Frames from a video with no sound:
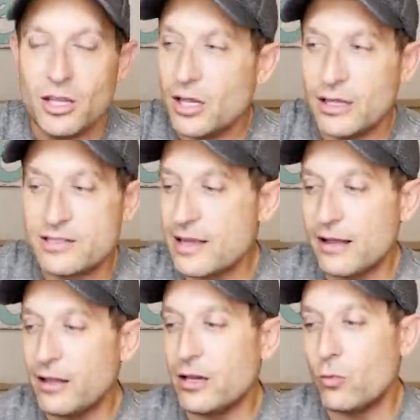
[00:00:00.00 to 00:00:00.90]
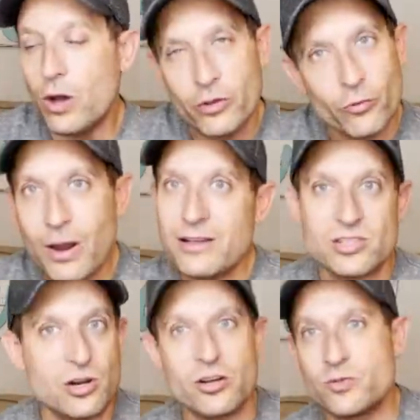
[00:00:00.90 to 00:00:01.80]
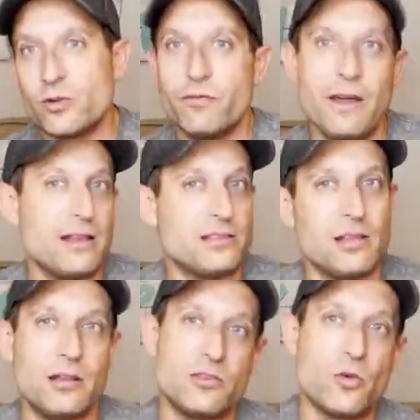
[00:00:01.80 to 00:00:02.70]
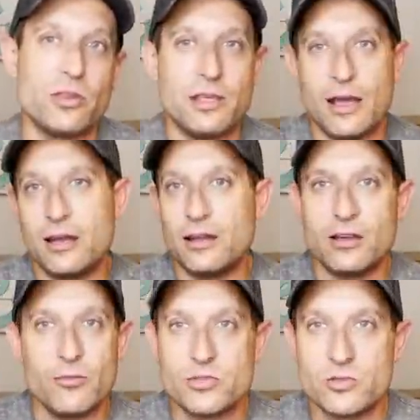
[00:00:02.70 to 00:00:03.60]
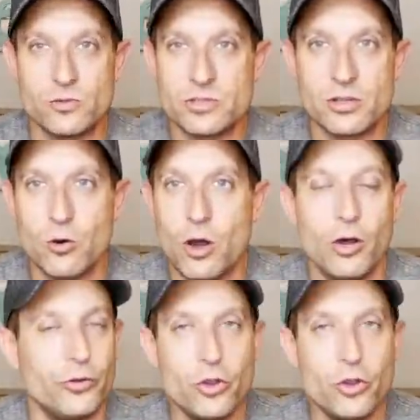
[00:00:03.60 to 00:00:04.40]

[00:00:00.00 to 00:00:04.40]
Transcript: It's not like, wow, the ride starts real fast and then toward the end, it comes to a slow halt.